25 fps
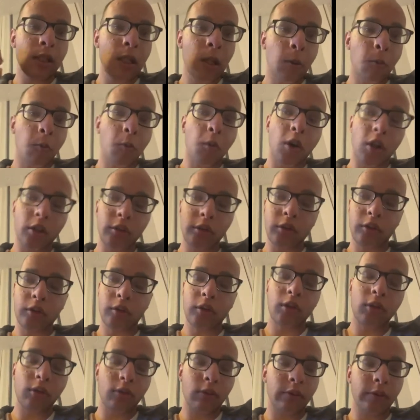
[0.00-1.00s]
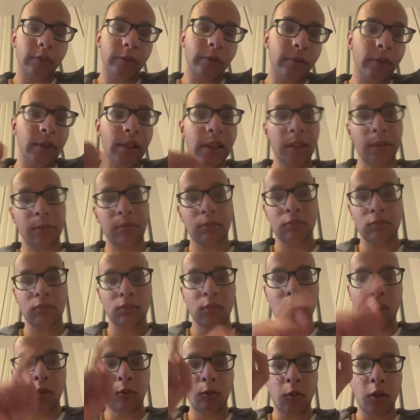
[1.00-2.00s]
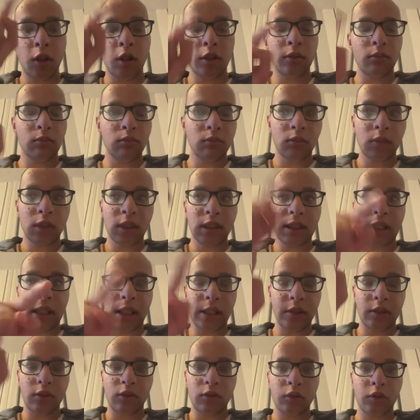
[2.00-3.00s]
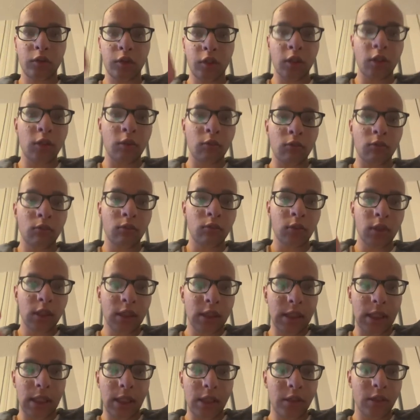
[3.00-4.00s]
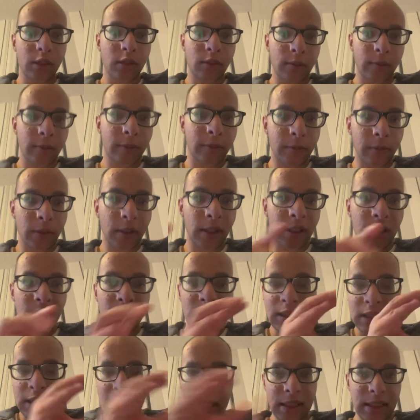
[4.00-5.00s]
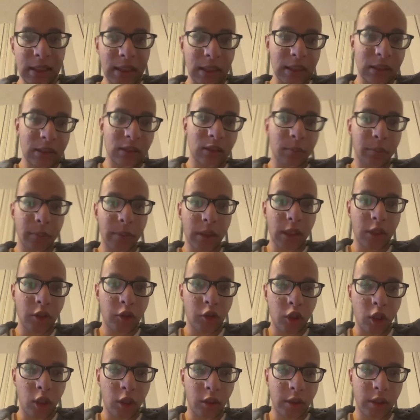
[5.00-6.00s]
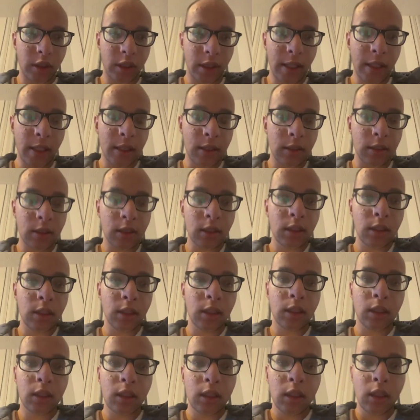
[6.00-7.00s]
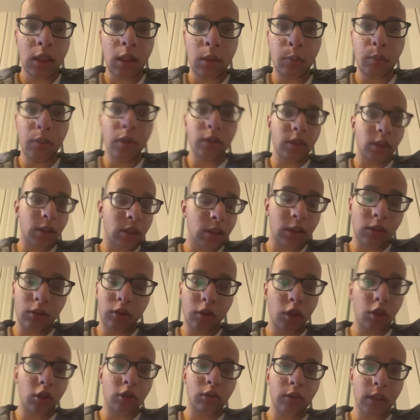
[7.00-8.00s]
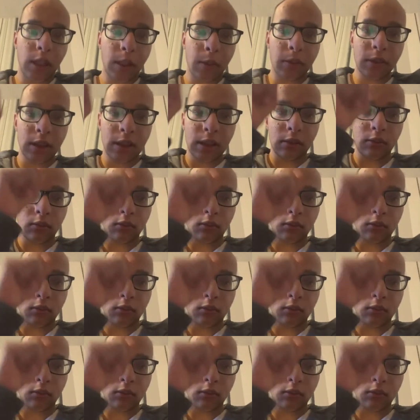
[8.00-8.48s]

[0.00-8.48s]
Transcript: one, two, three, one slash two slash three. That's a complete joint, yeah? But no, it was